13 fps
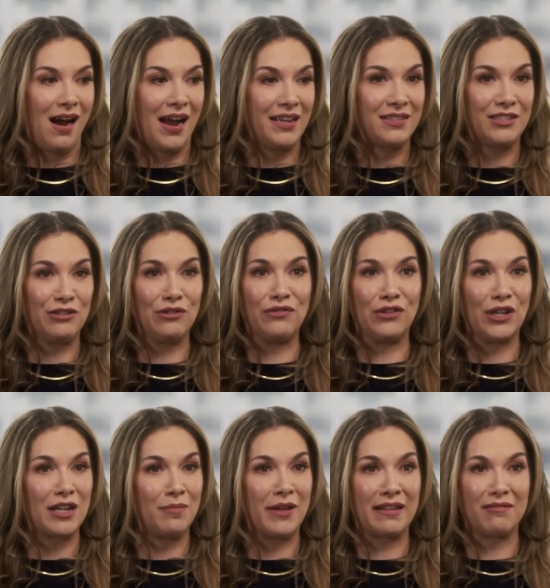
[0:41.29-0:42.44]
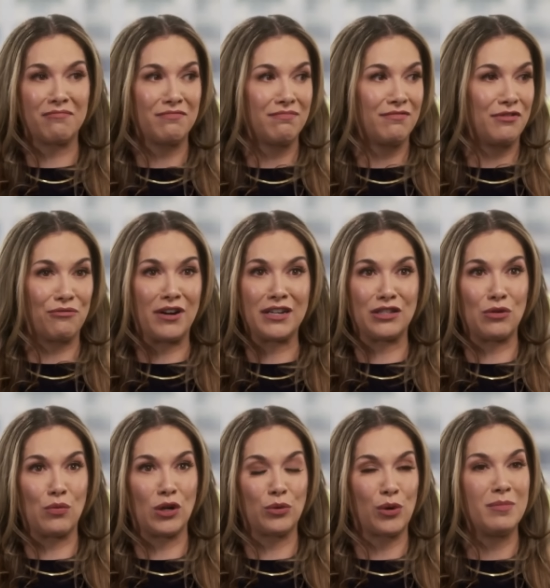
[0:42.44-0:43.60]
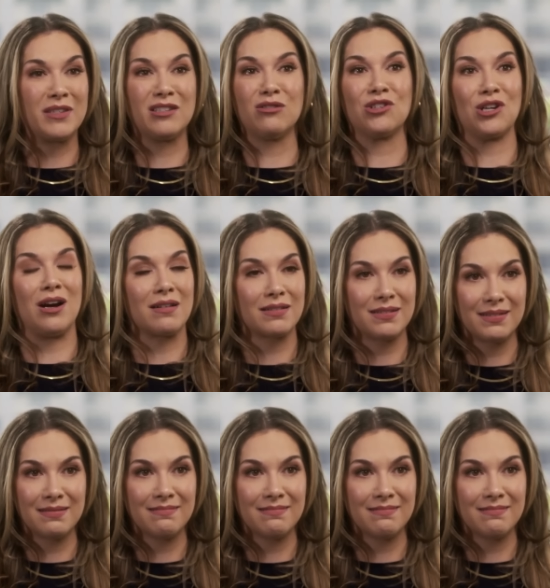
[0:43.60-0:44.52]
I still feel like I'm like the rest of the world, where I'm still shocked.